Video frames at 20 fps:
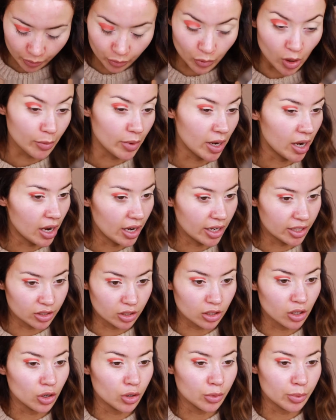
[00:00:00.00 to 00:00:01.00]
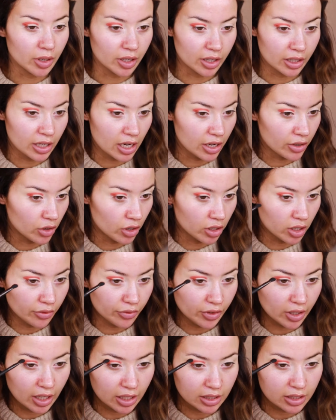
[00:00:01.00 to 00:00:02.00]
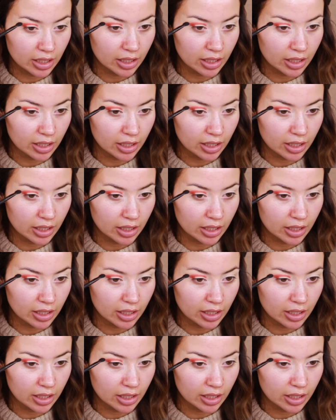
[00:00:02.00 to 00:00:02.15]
where my eyes are open and none of it gets